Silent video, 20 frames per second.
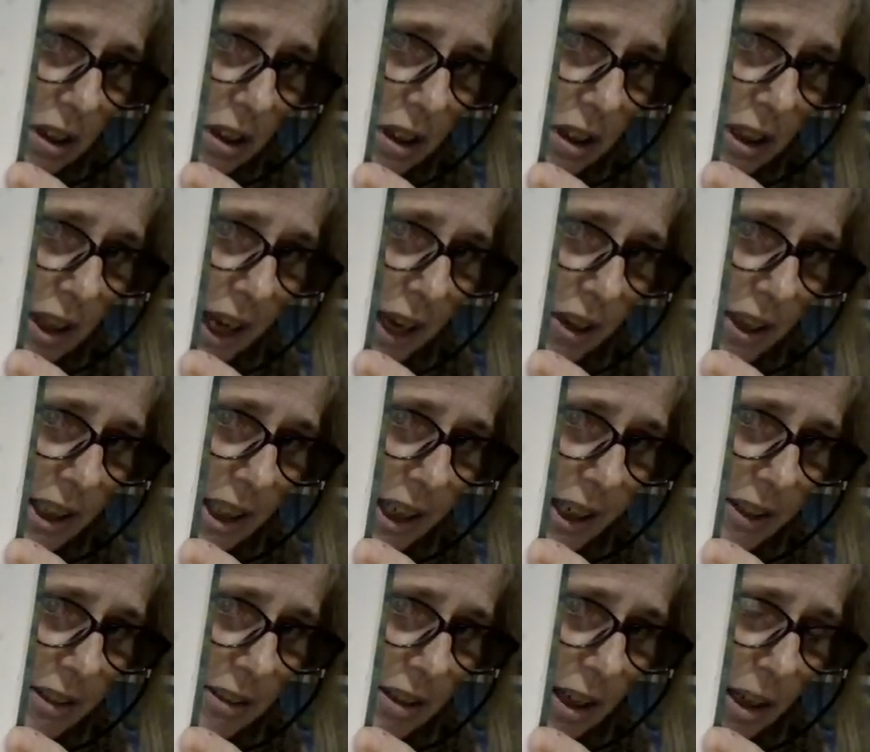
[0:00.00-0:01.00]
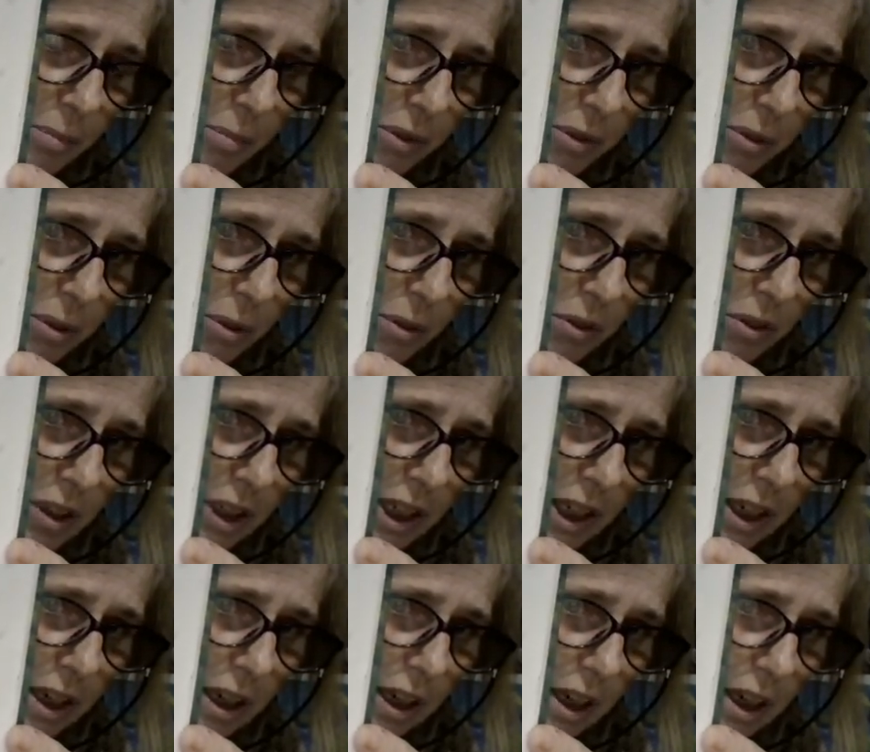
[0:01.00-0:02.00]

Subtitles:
allowing light to come through, see?